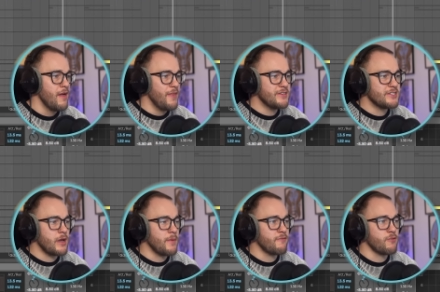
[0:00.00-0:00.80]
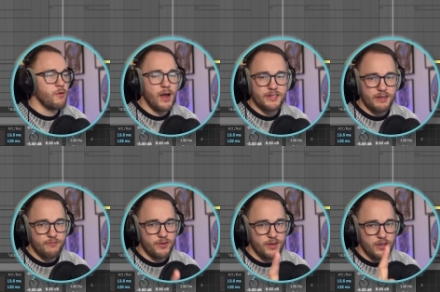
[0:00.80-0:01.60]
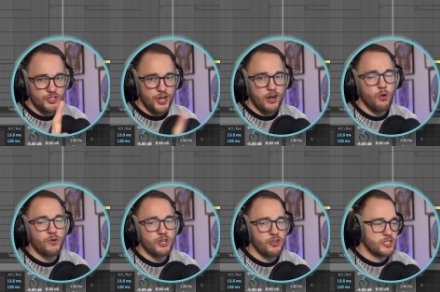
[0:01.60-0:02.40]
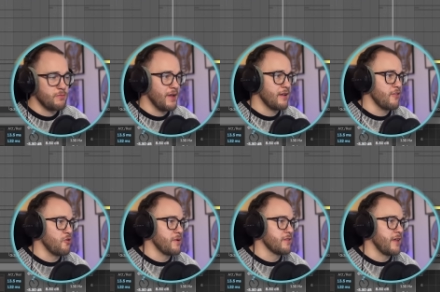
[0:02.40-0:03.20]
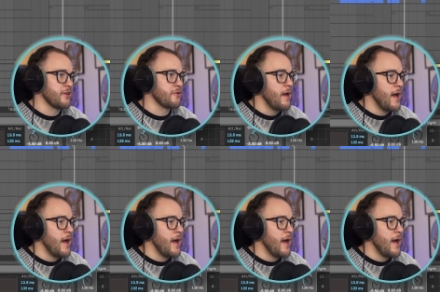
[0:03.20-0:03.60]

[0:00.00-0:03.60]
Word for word: This is coming from a different channel, which I'll explain a little bit later.